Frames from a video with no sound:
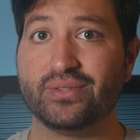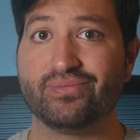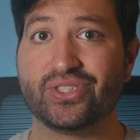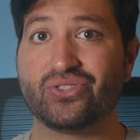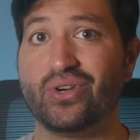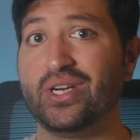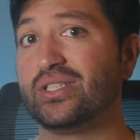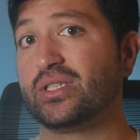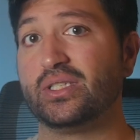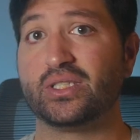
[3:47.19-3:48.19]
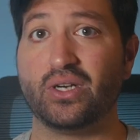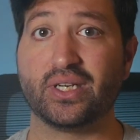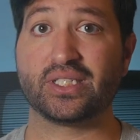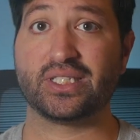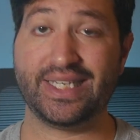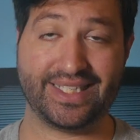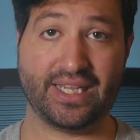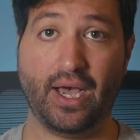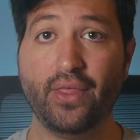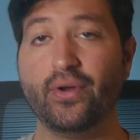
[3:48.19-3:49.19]
the strain is going to start extending
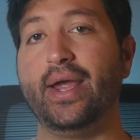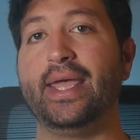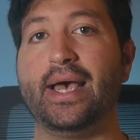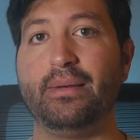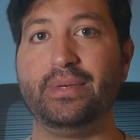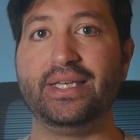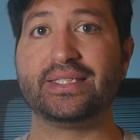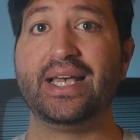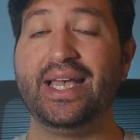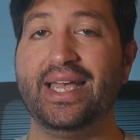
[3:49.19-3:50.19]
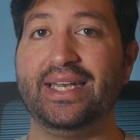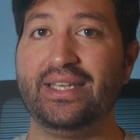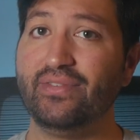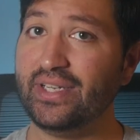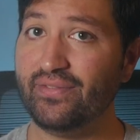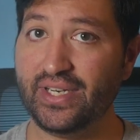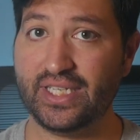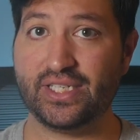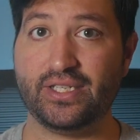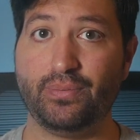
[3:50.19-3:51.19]
to other AIBs and even
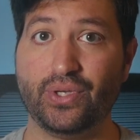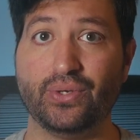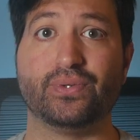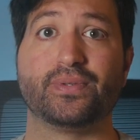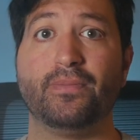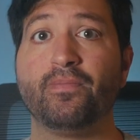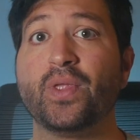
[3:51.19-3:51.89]
Nvidia GPUs.